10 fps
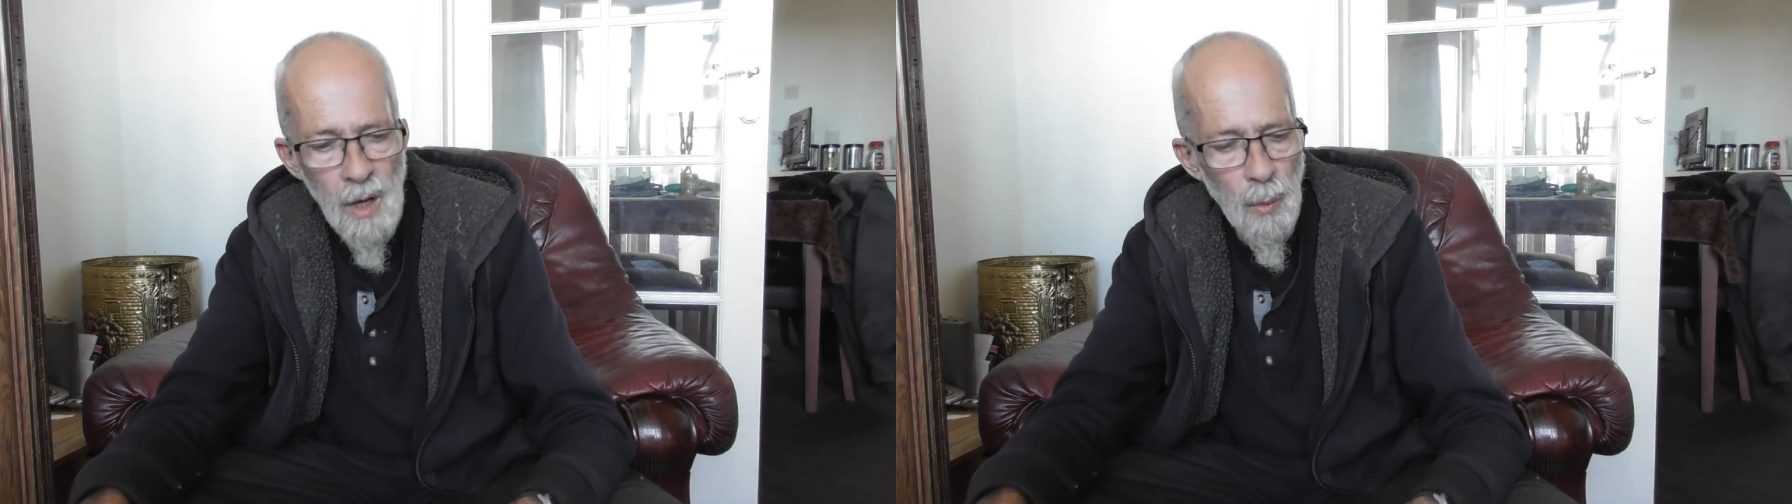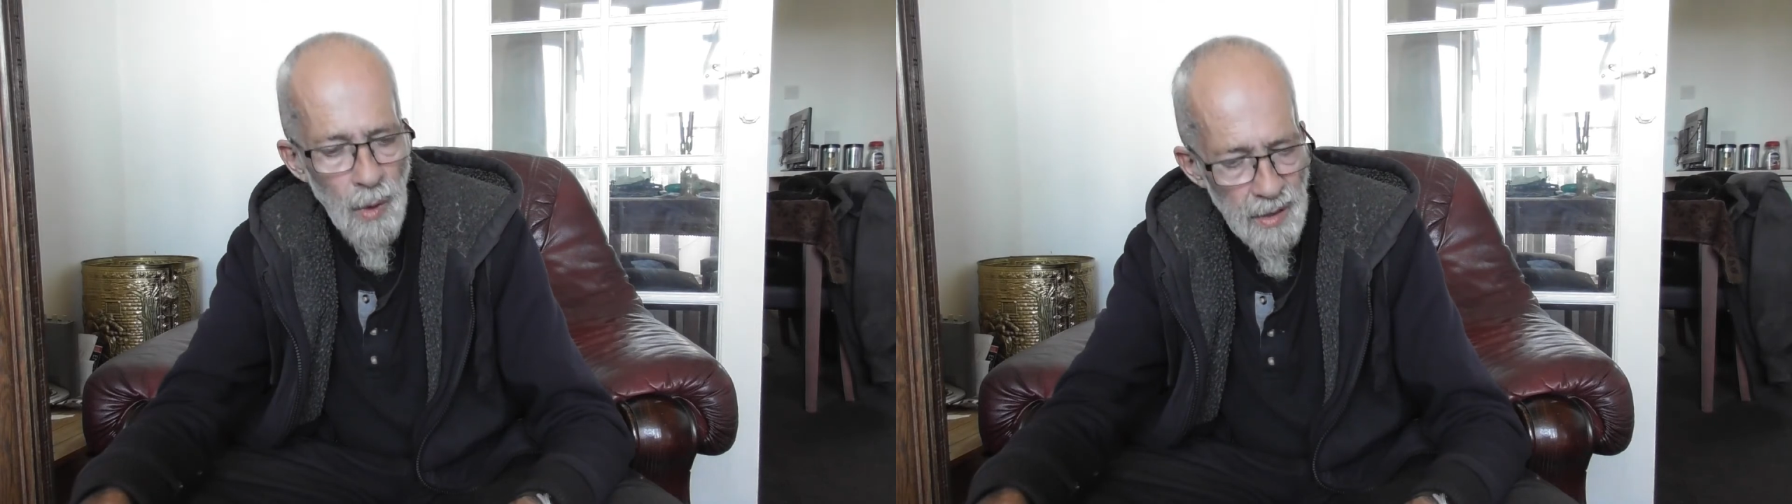
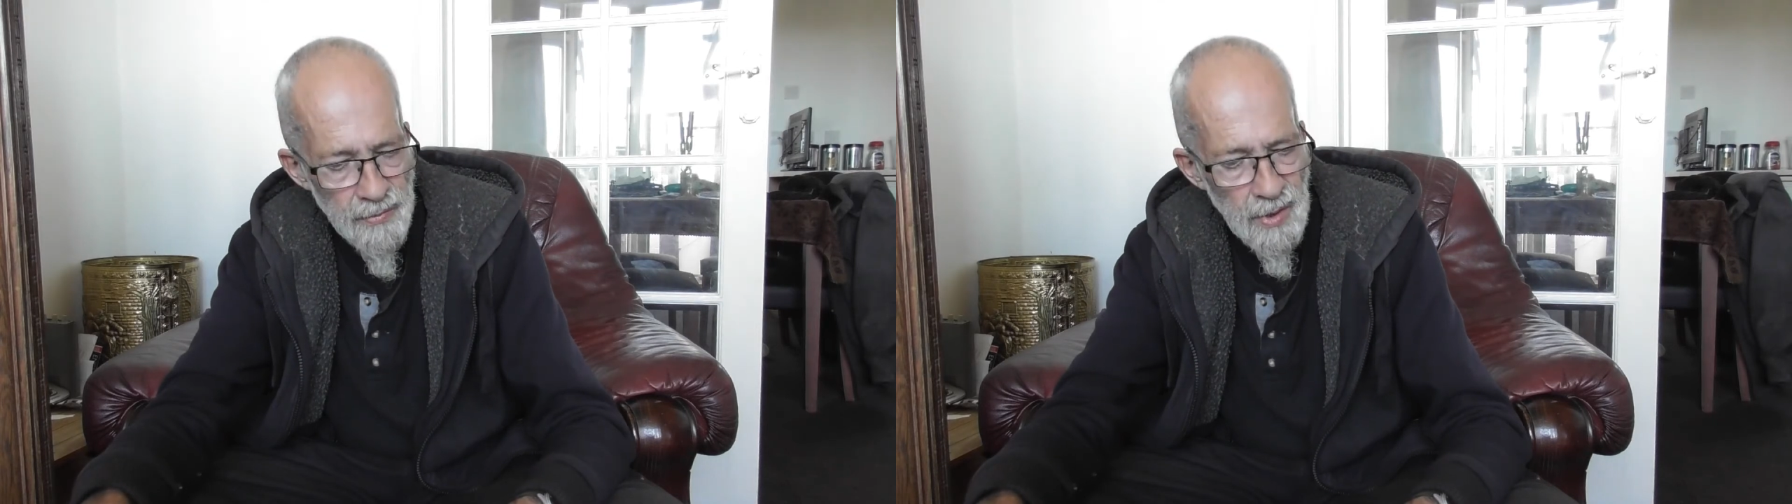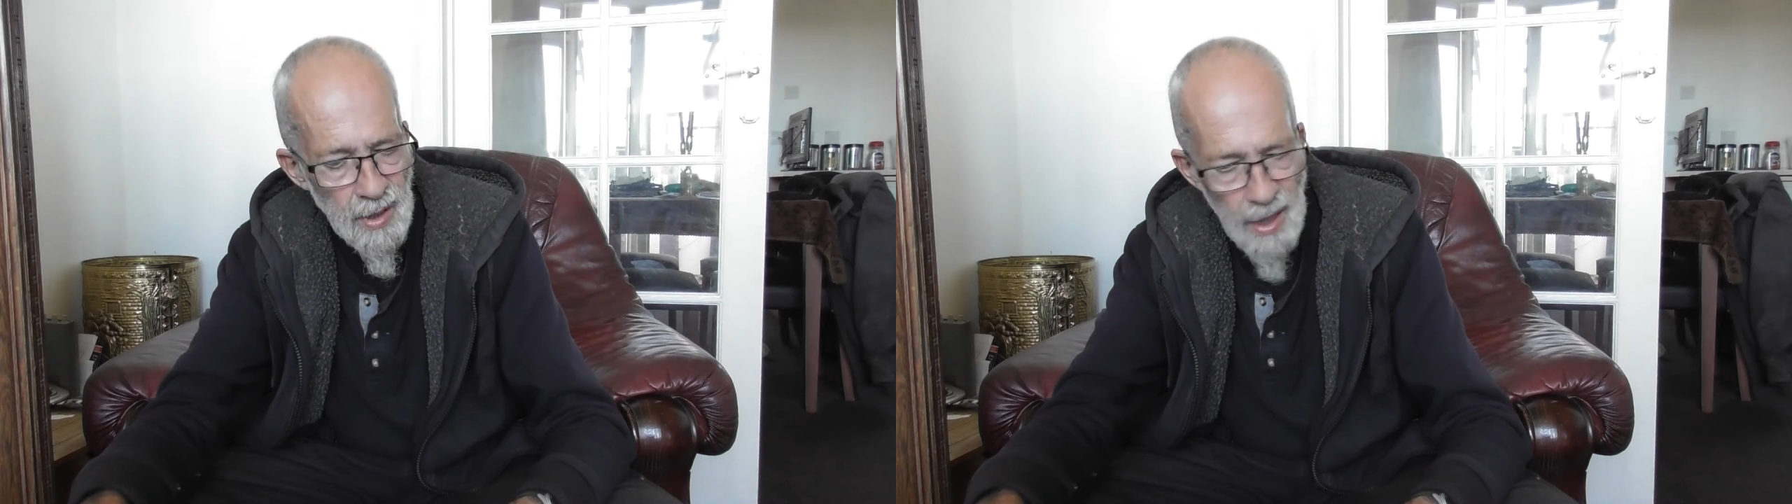What I've
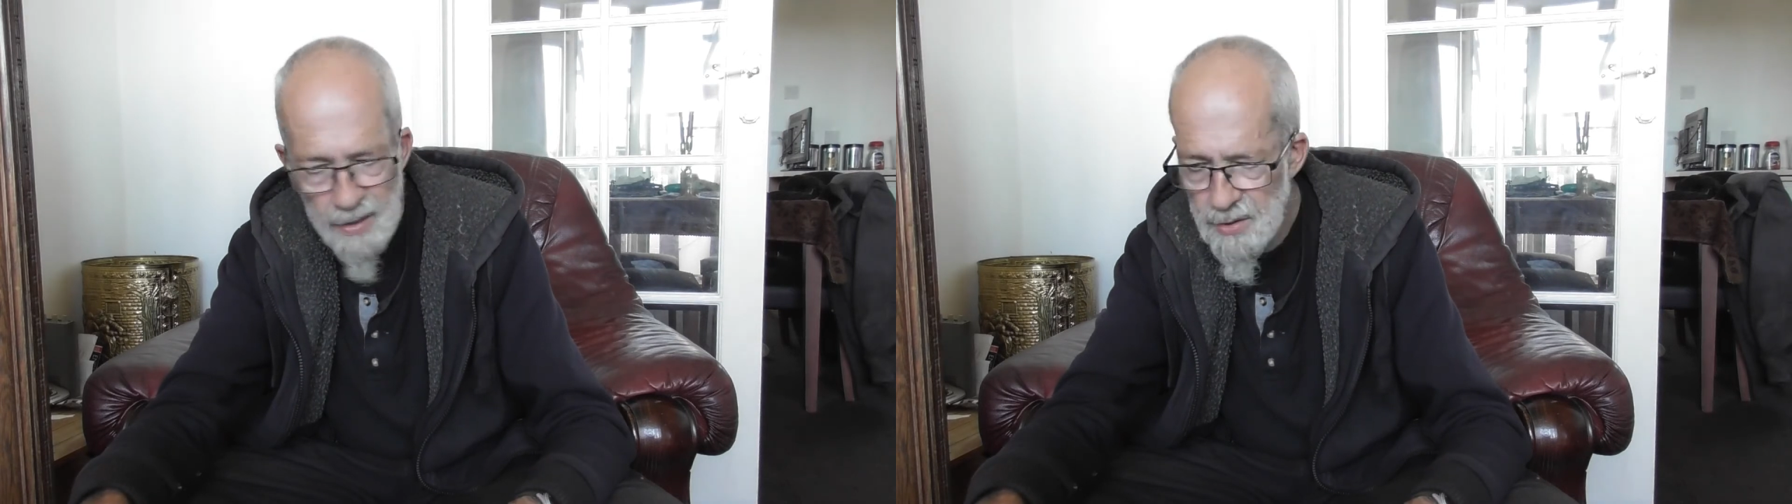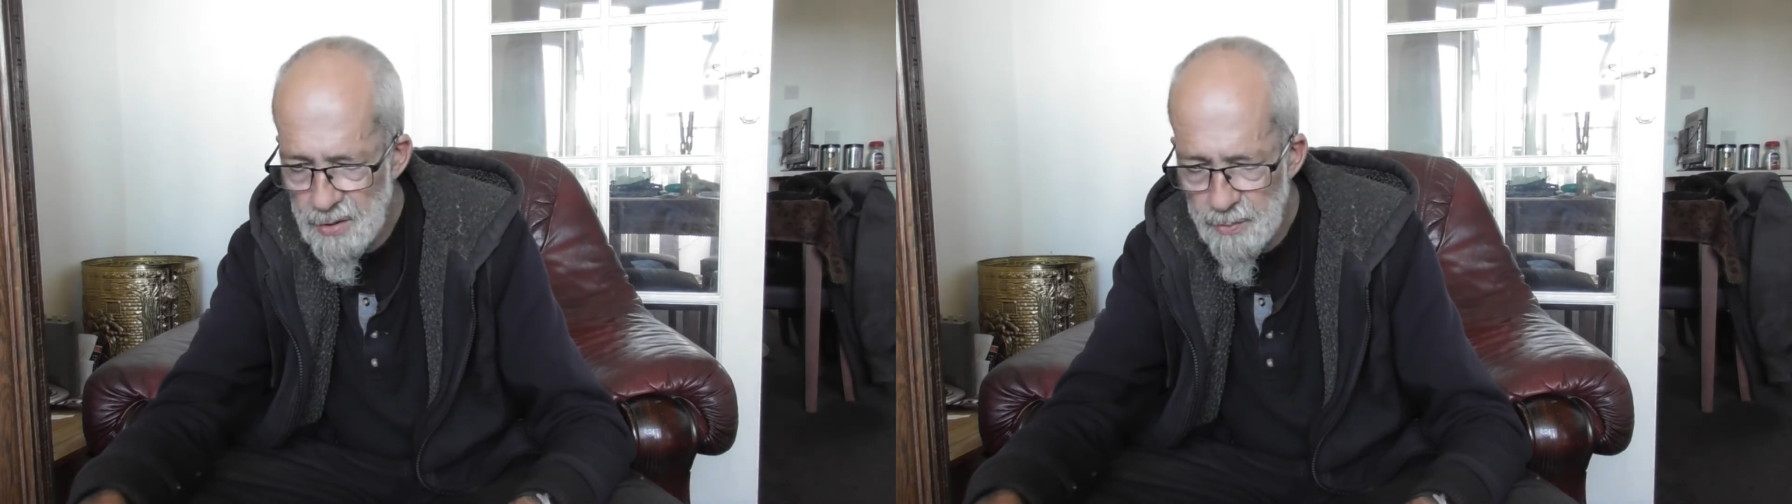
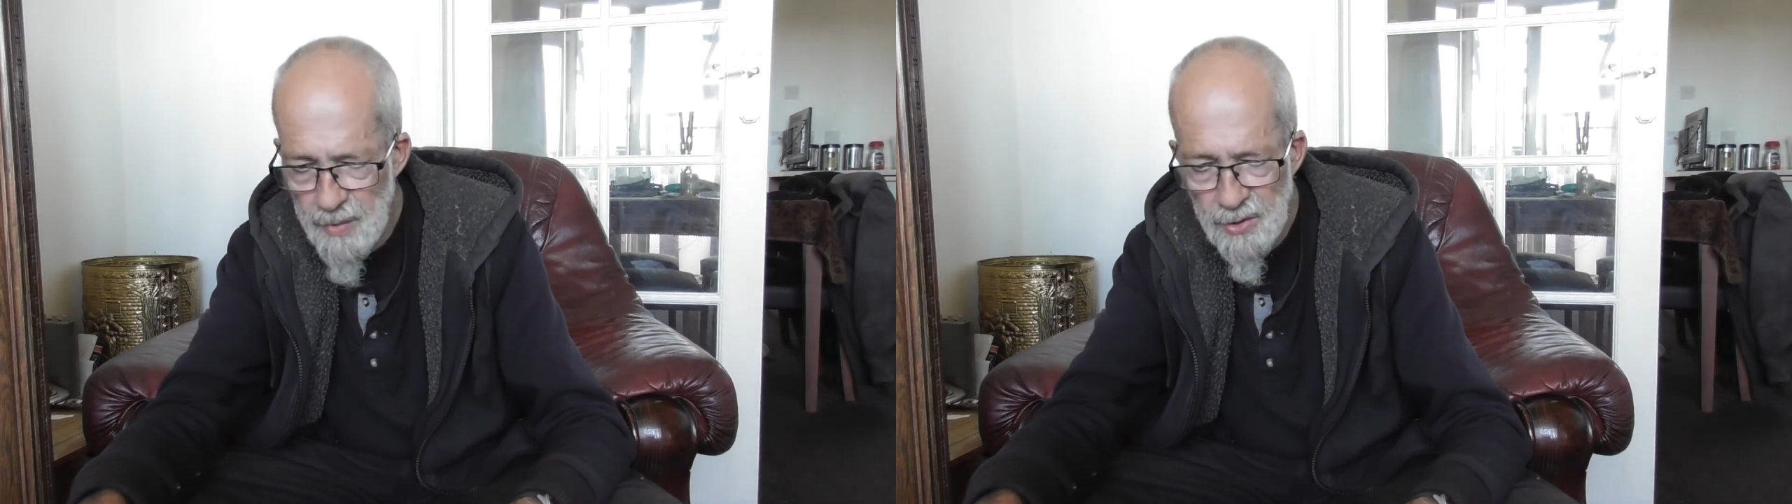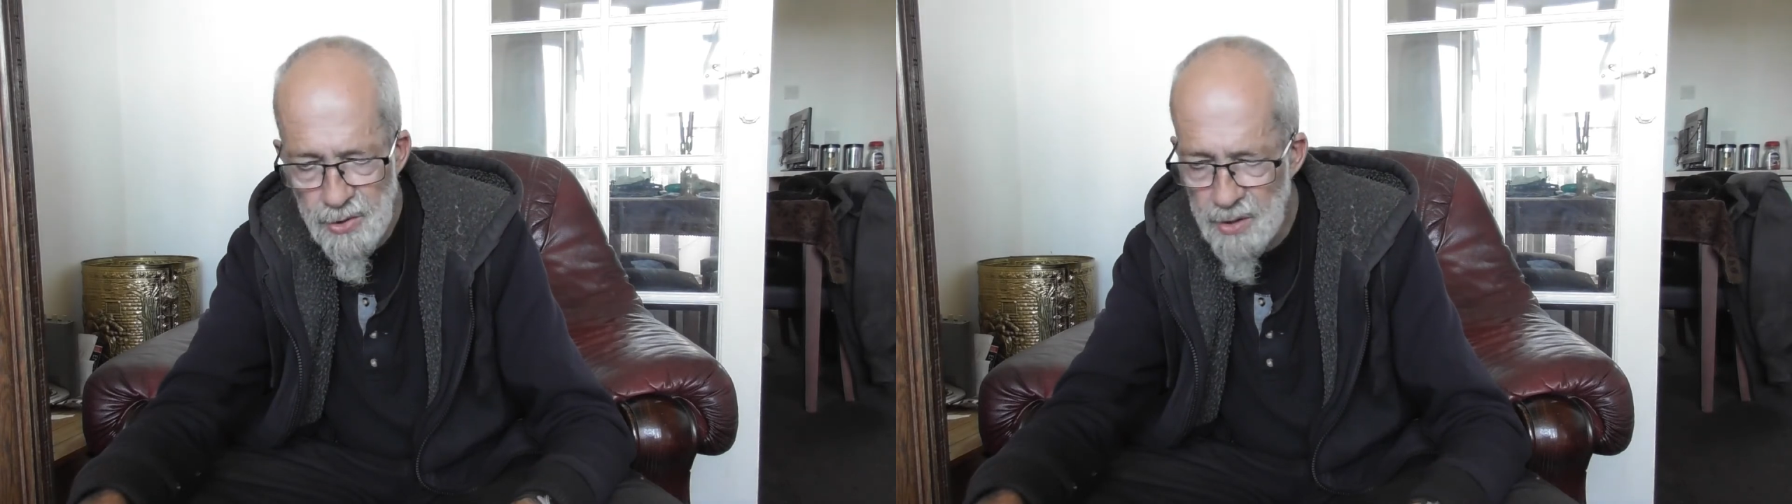neglected to
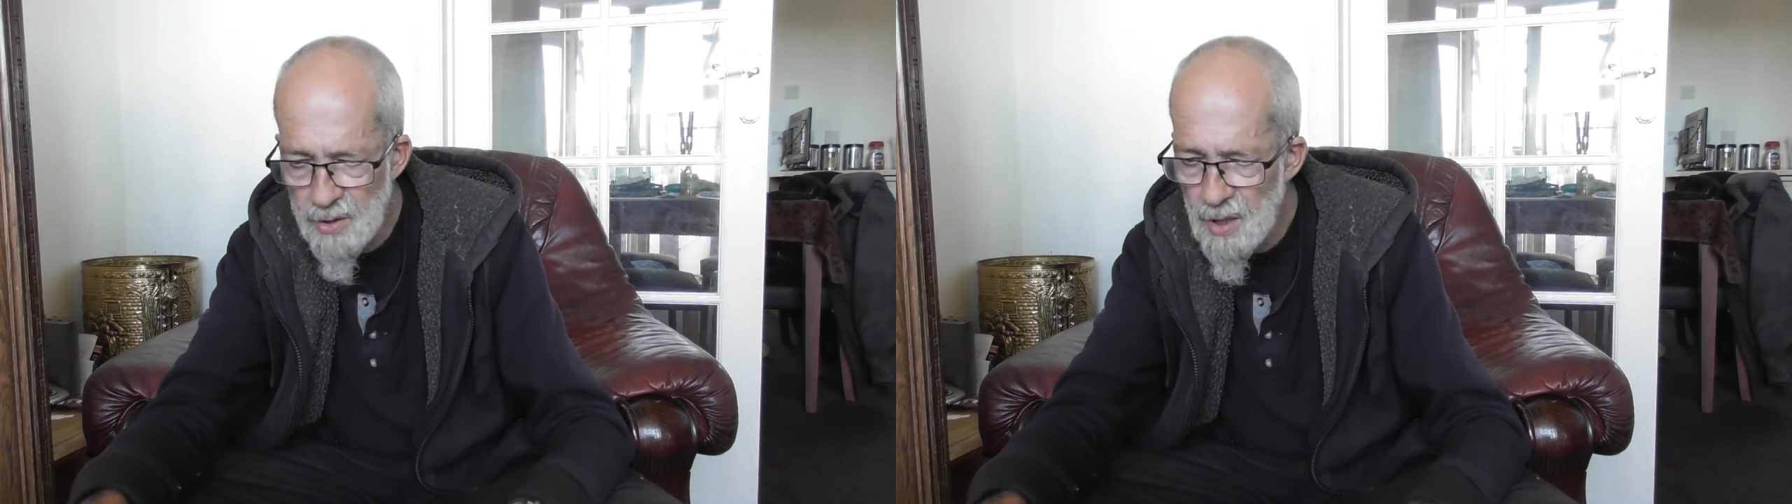mention,